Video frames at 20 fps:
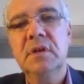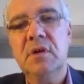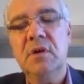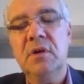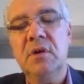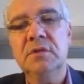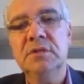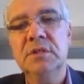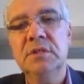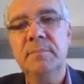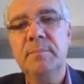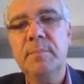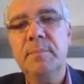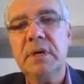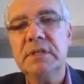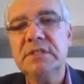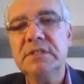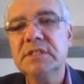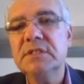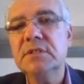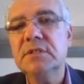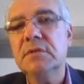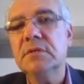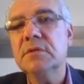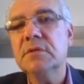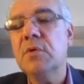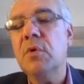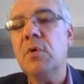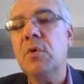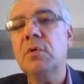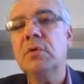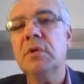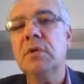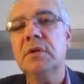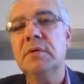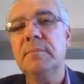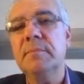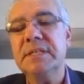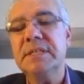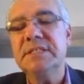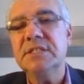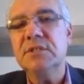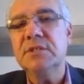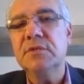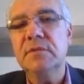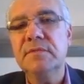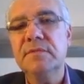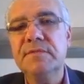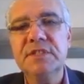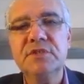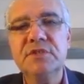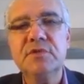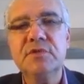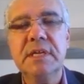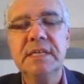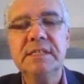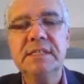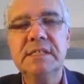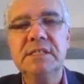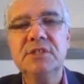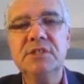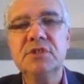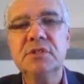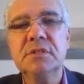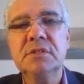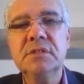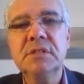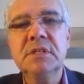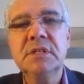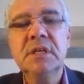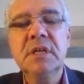on a particular goal, on a particular visualization,